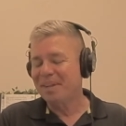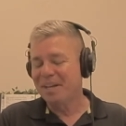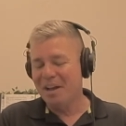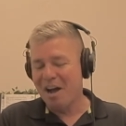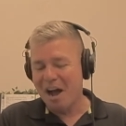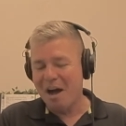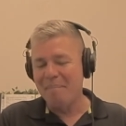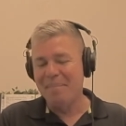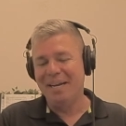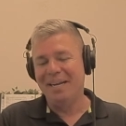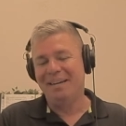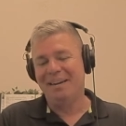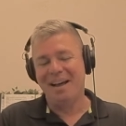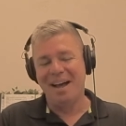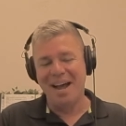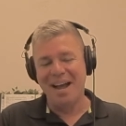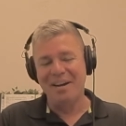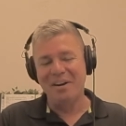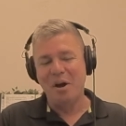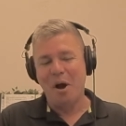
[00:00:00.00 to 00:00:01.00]
comedy
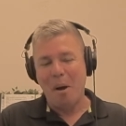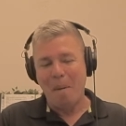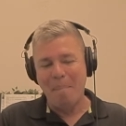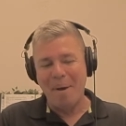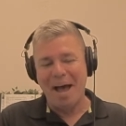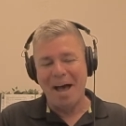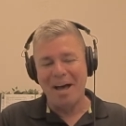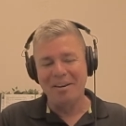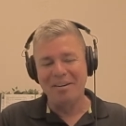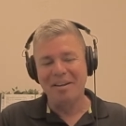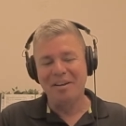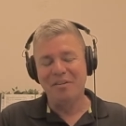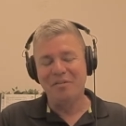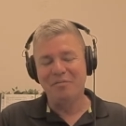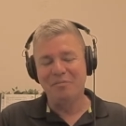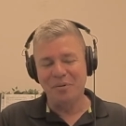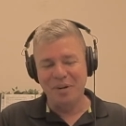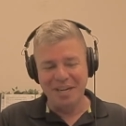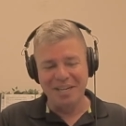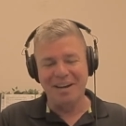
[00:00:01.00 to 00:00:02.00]
line about
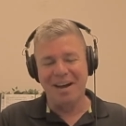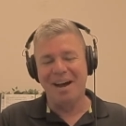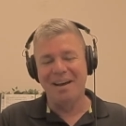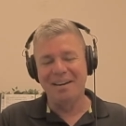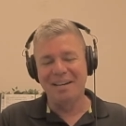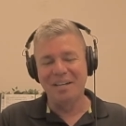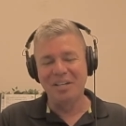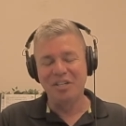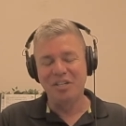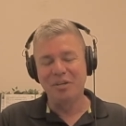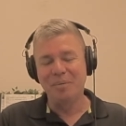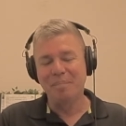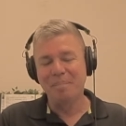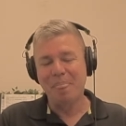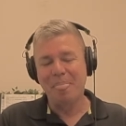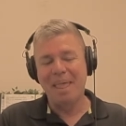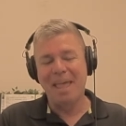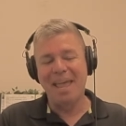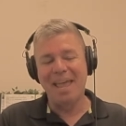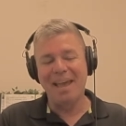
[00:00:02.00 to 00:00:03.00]
free college.
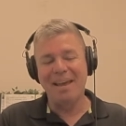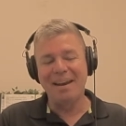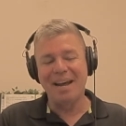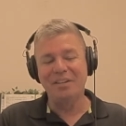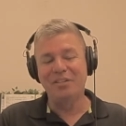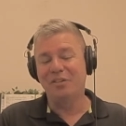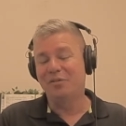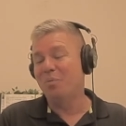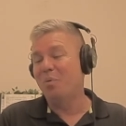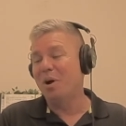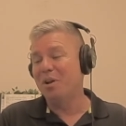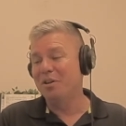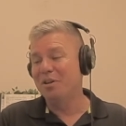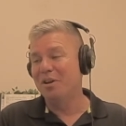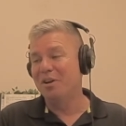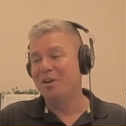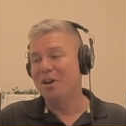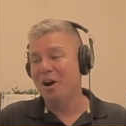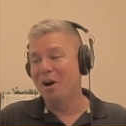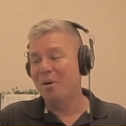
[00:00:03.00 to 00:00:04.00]
And I just want you
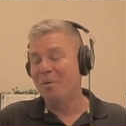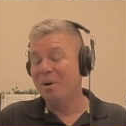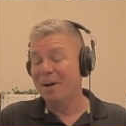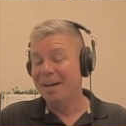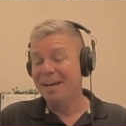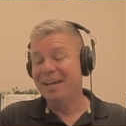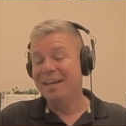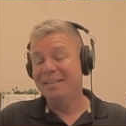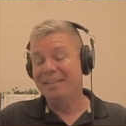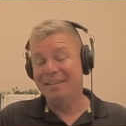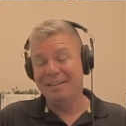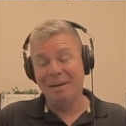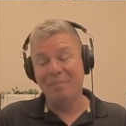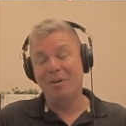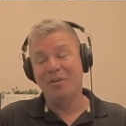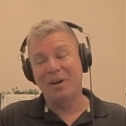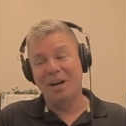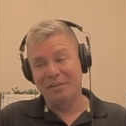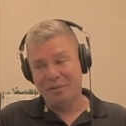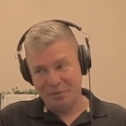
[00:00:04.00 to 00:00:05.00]
to know, the
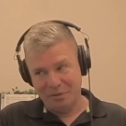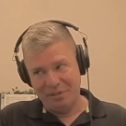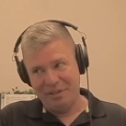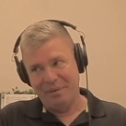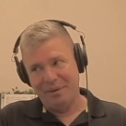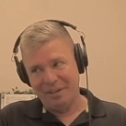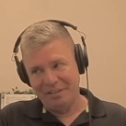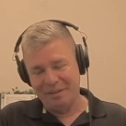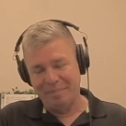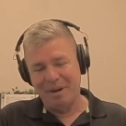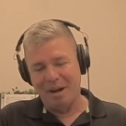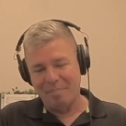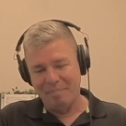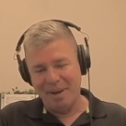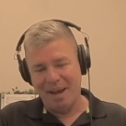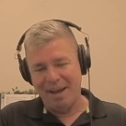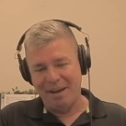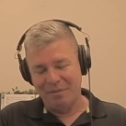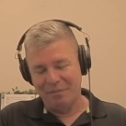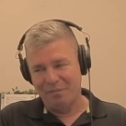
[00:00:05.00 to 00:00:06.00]
Democrats are serious about
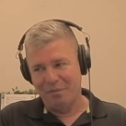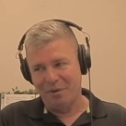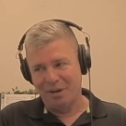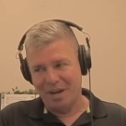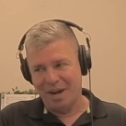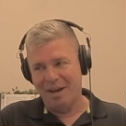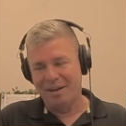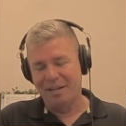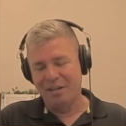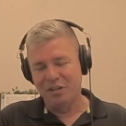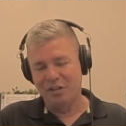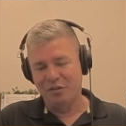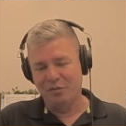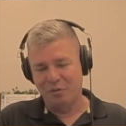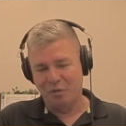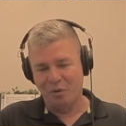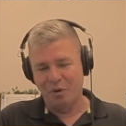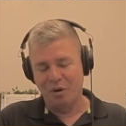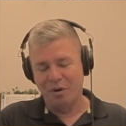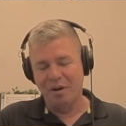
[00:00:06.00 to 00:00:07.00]
paying for college
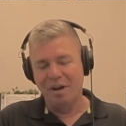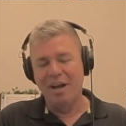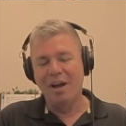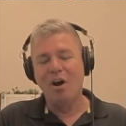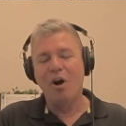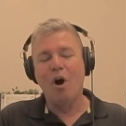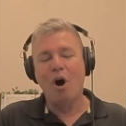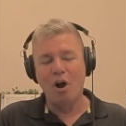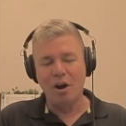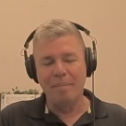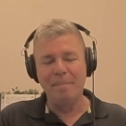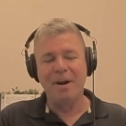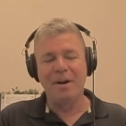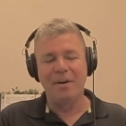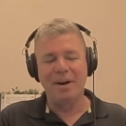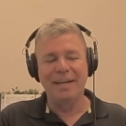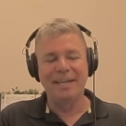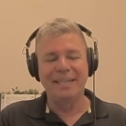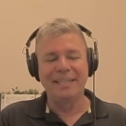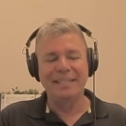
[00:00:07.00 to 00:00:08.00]
for all
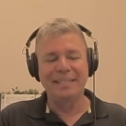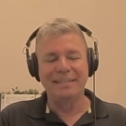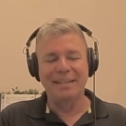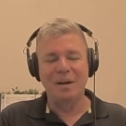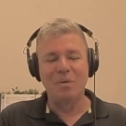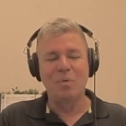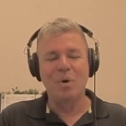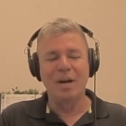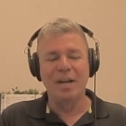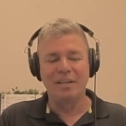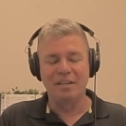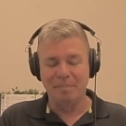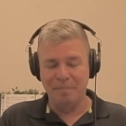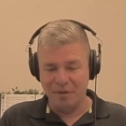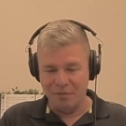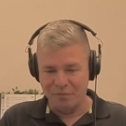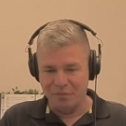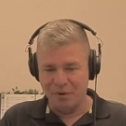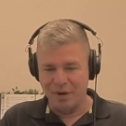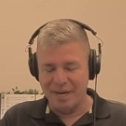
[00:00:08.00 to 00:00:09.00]
Americans. They want it to
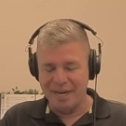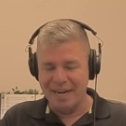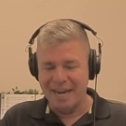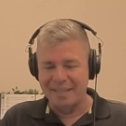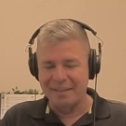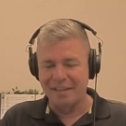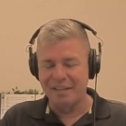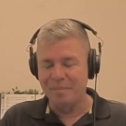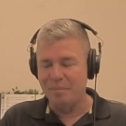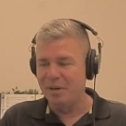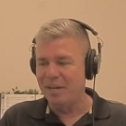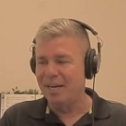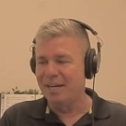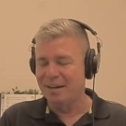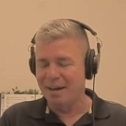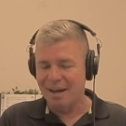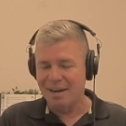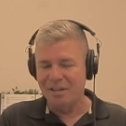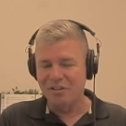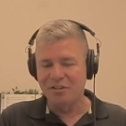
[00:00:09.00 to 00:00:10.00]
be free at the community
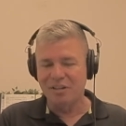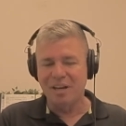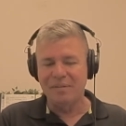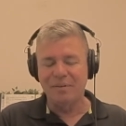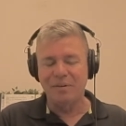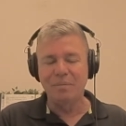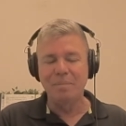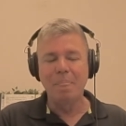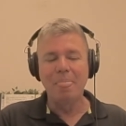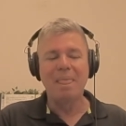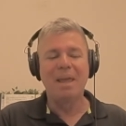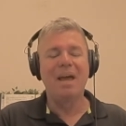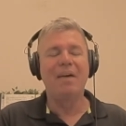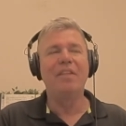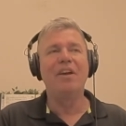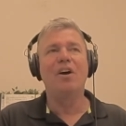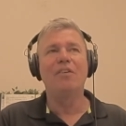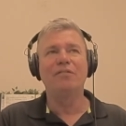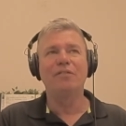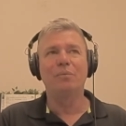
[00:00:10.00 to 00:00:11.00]
college level.
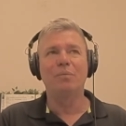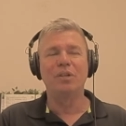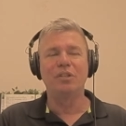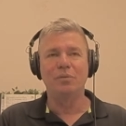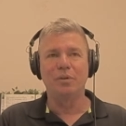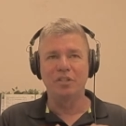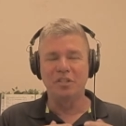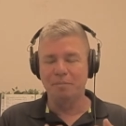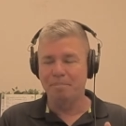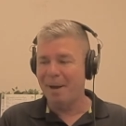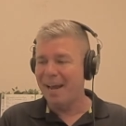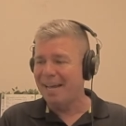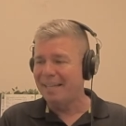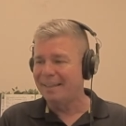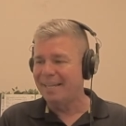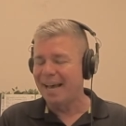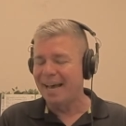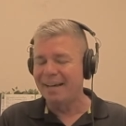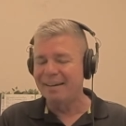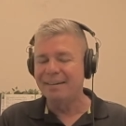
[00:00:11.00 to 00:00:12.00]
And they also want to
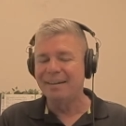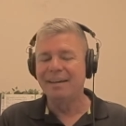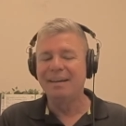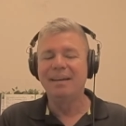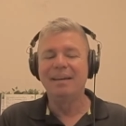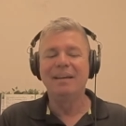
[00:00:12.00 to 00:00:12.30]
expand that